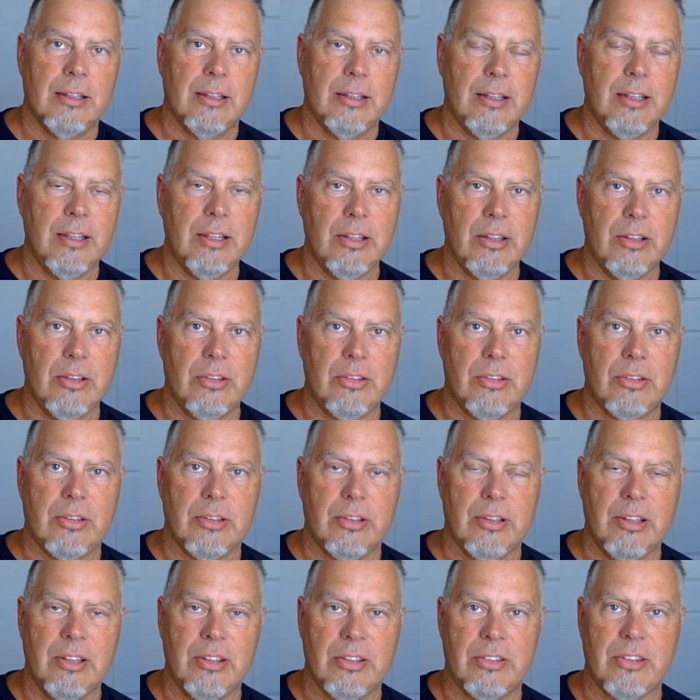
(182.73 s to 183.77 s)
is
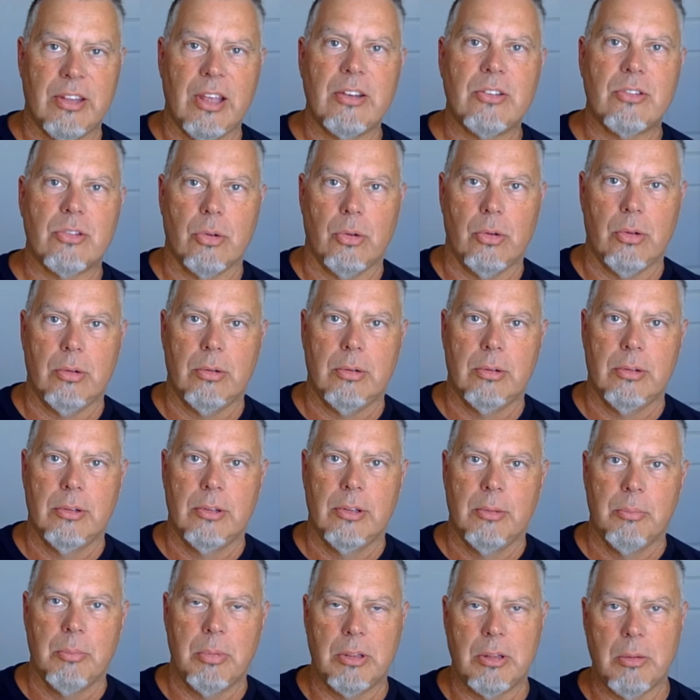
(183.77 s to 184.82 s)
essential,
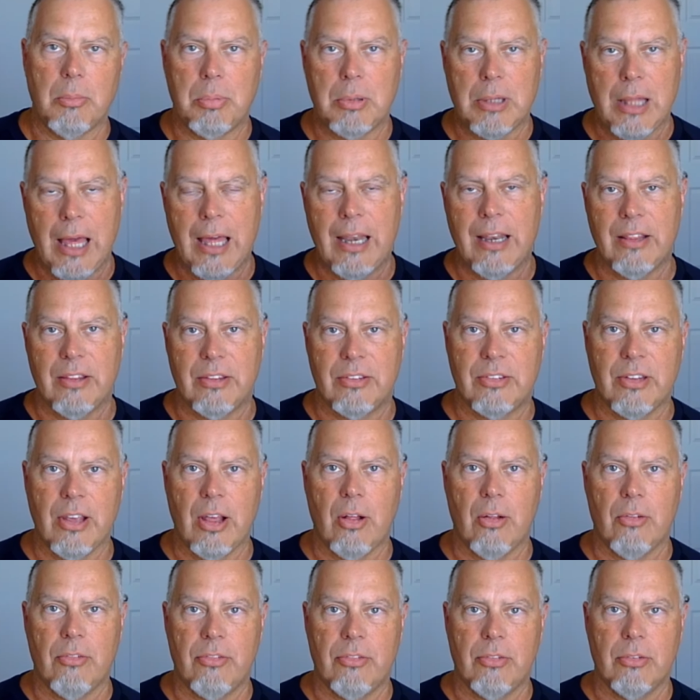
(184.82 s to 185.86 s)
but the plan
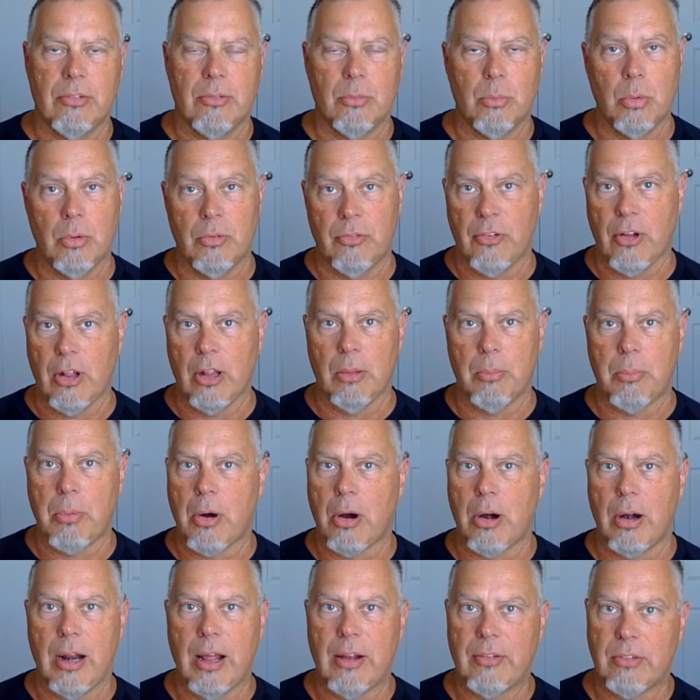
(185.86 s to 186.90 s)
itself will fall
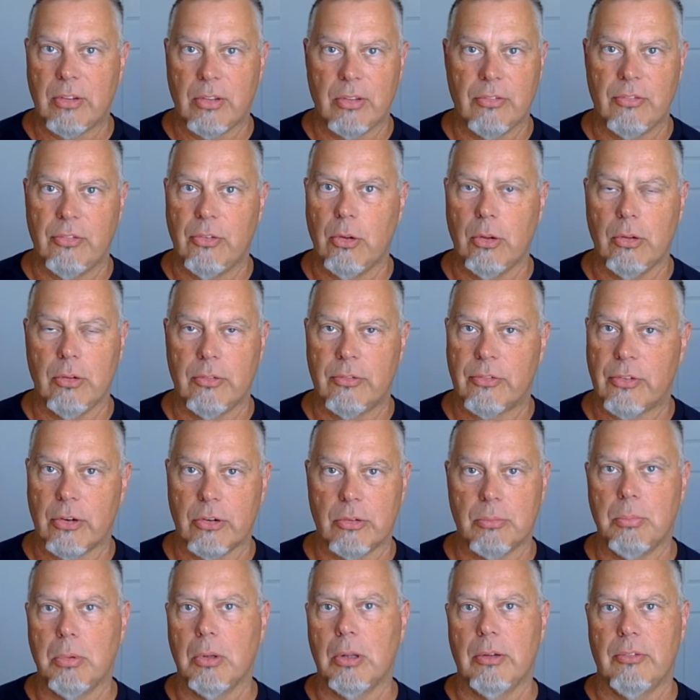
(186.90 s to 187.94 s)
apart after the
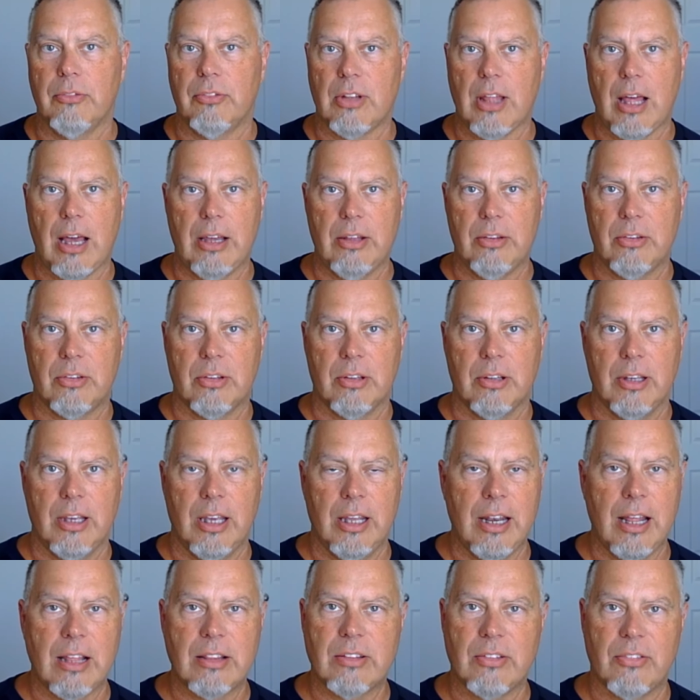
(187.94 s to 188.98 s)
first bullet flies.
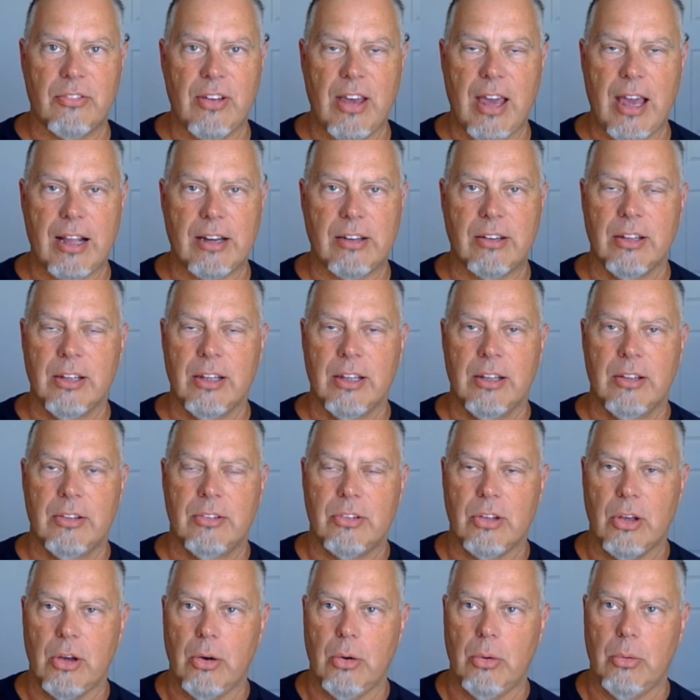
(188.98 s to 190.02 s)
And that's a fact.
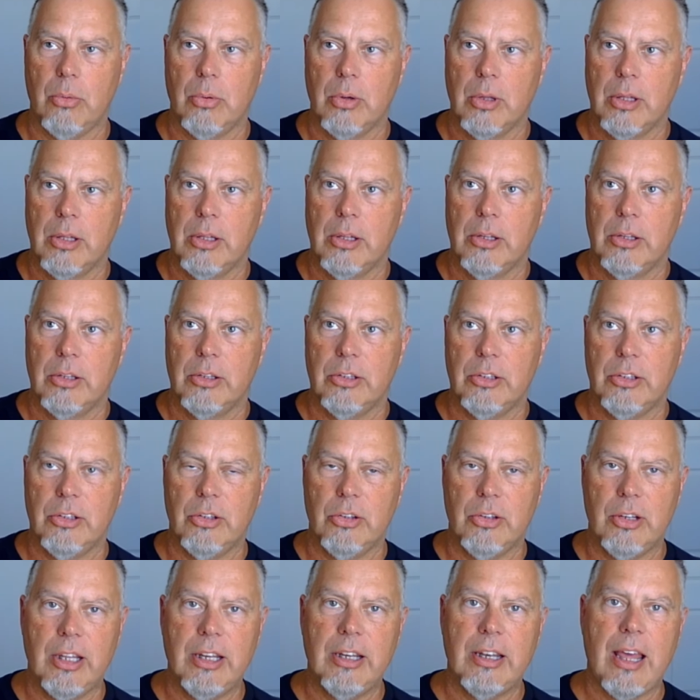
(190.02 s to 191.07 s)
So you
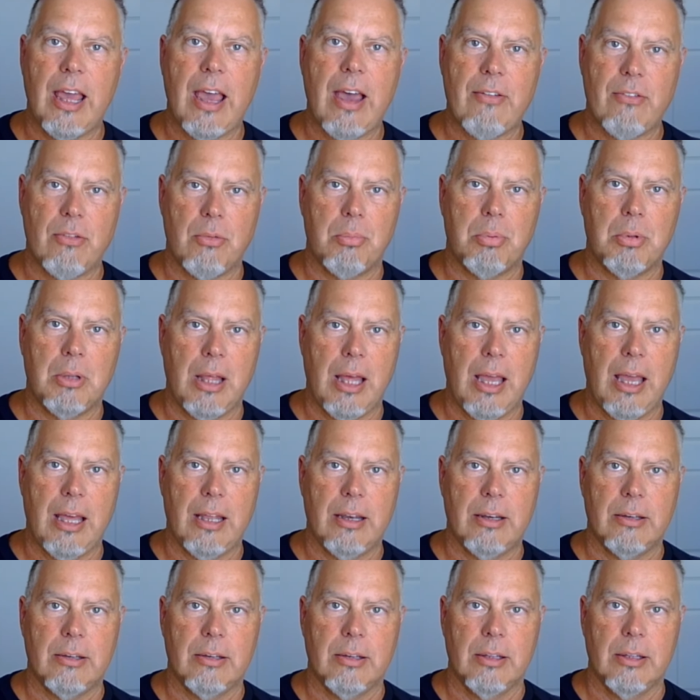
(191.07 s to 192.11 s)
need to have a
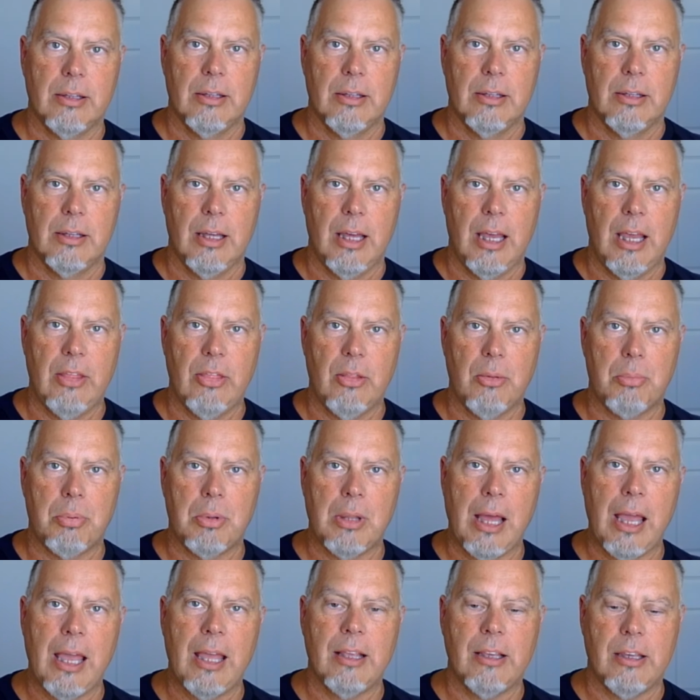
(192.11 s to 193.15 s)
plan, and the
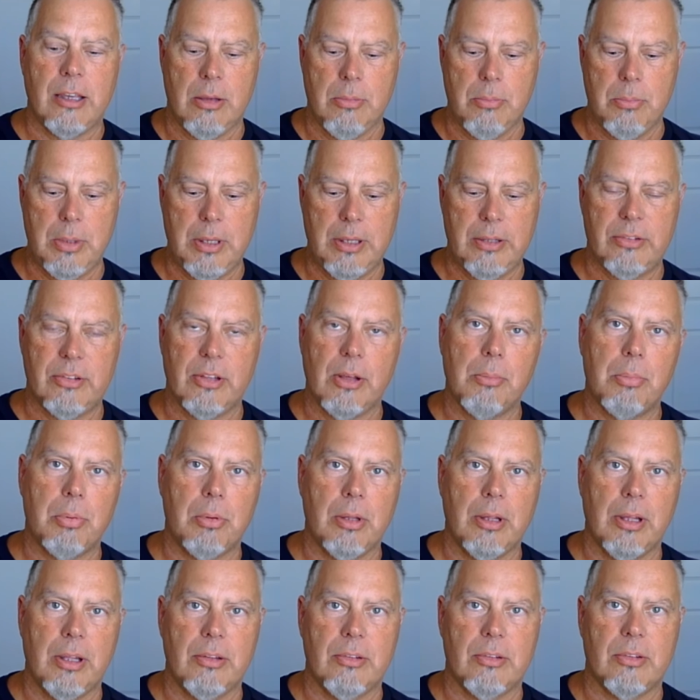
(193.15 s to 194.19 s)
plan can be
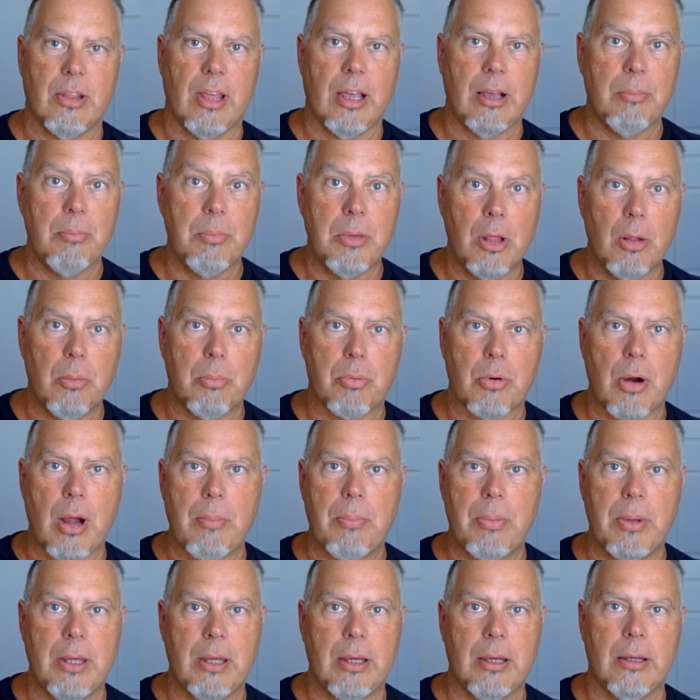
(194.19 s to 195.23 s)
simple as like meal
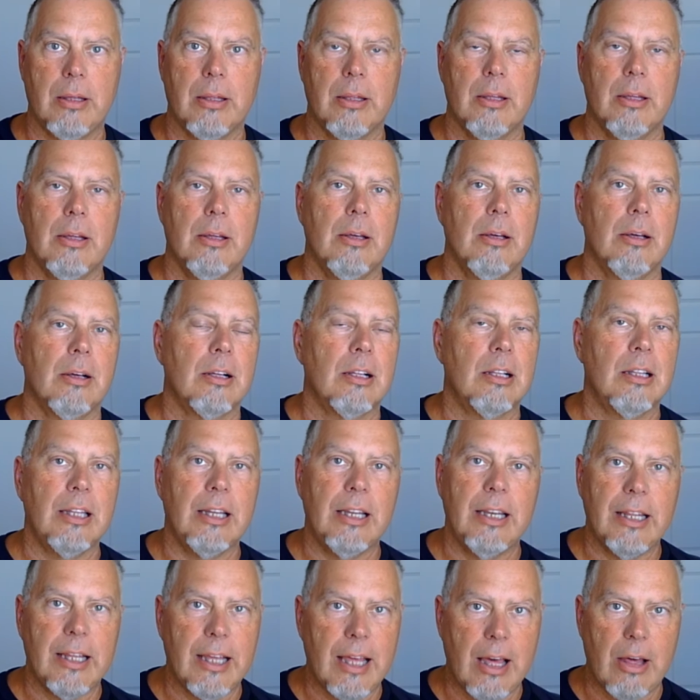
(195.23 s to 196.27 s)
prepping,
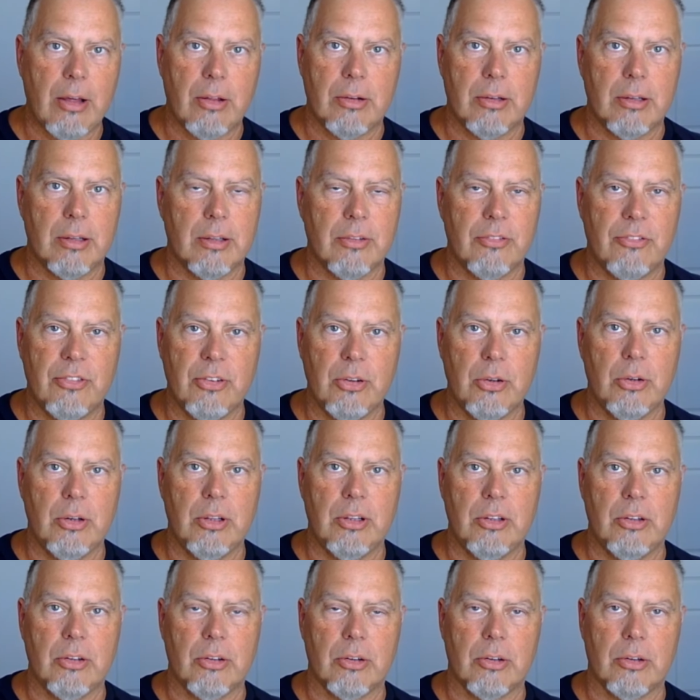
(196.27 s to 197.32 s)
cleaning out the food
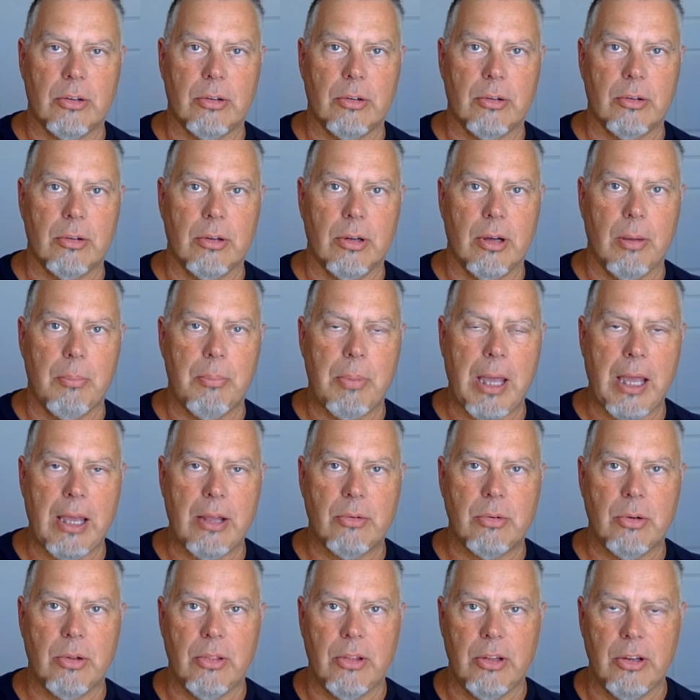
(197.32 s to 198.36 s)
in your
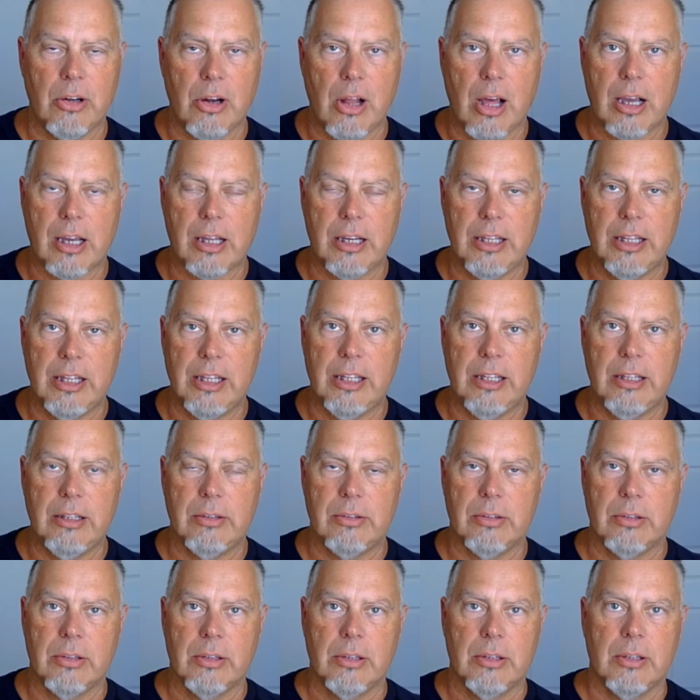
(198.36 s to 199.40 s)
pantry that you're not going to eat.